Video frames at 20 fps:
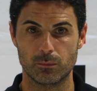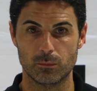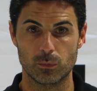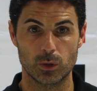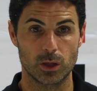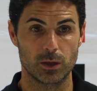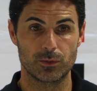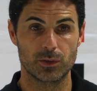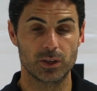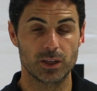
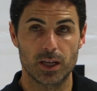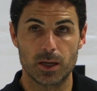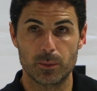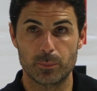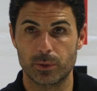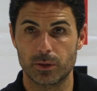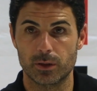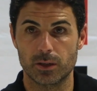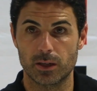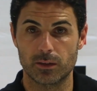Yeah, very
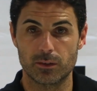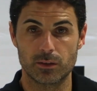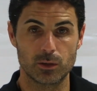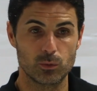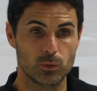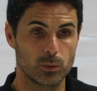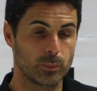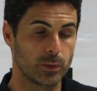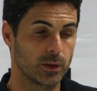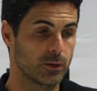happy. I think
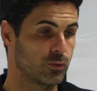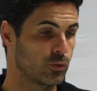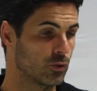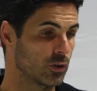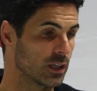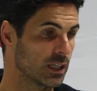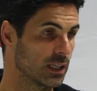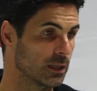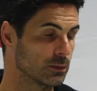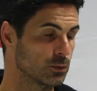we played 4
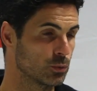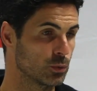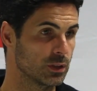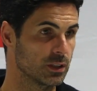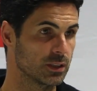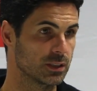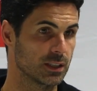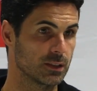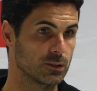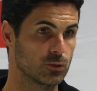games. We
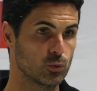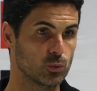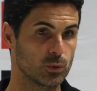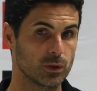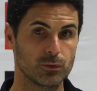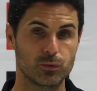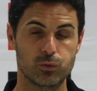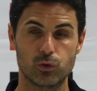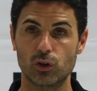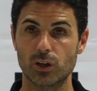decided to
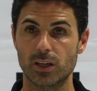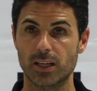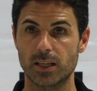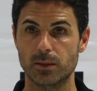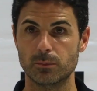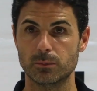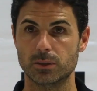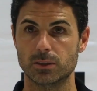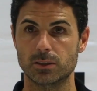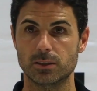win 4
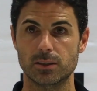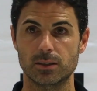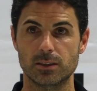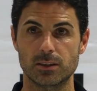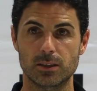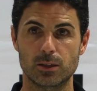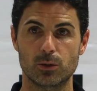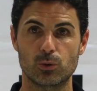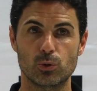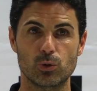games.
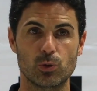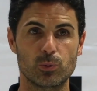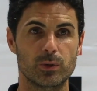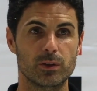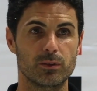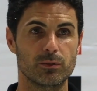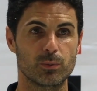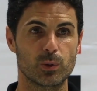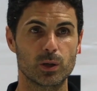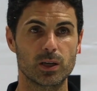It could have
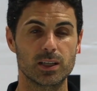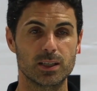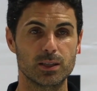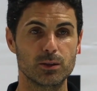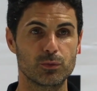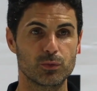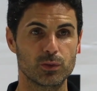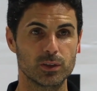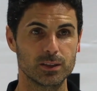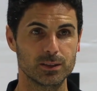been very
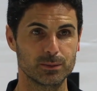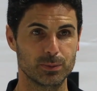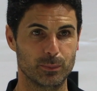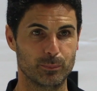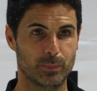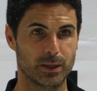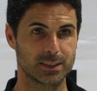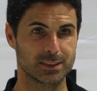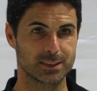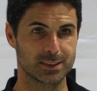different,
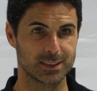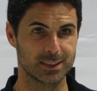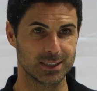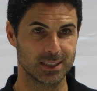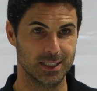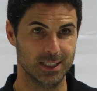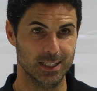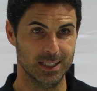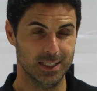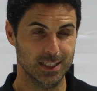but
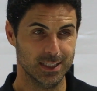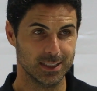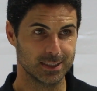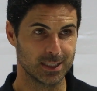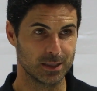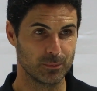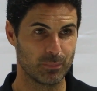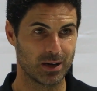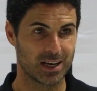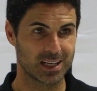
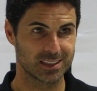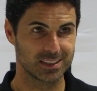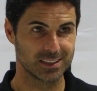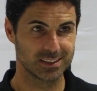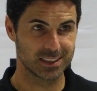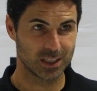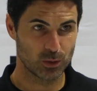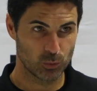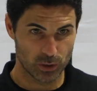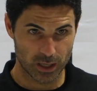the margins
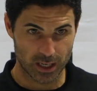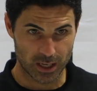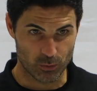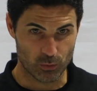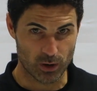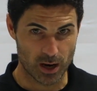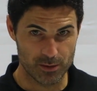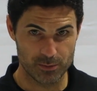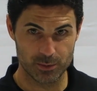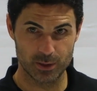that we are
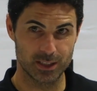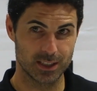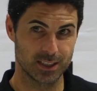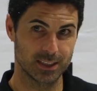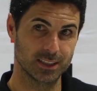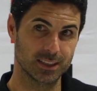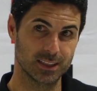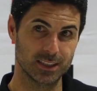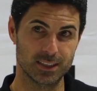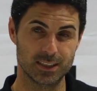arriving
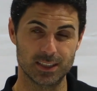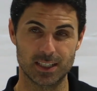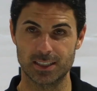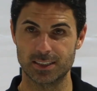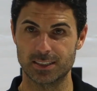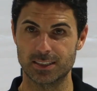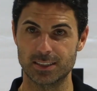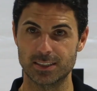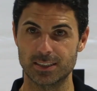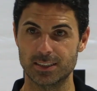
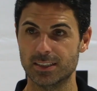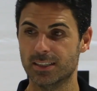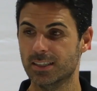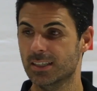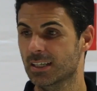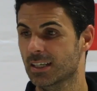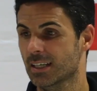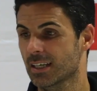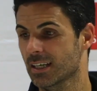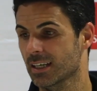at the
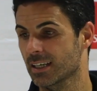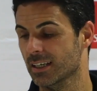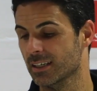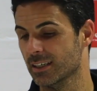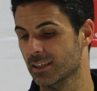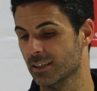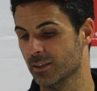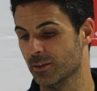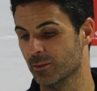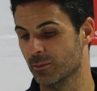
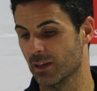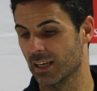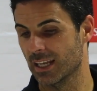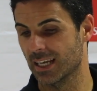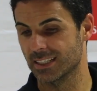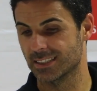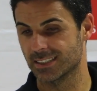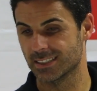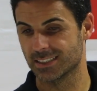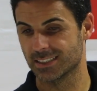later